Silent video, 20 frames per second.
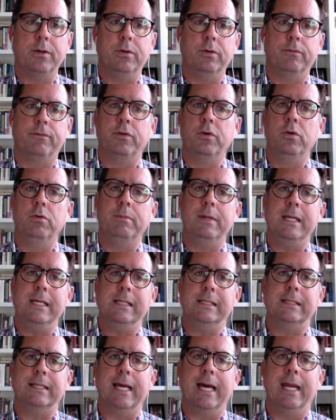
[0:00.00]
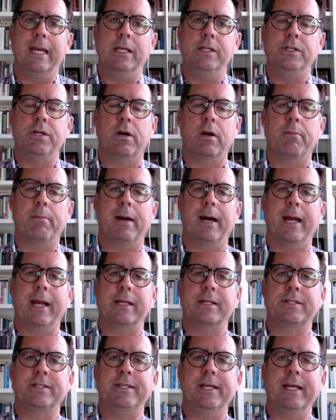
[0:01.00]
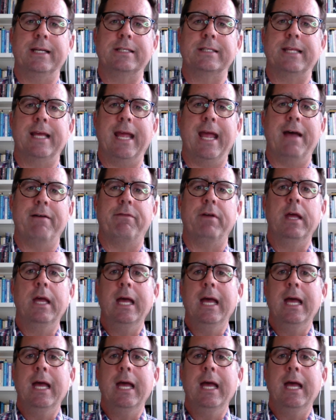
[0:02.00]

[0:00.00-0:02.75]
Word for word: of whom he said in Jeremiah 6, they have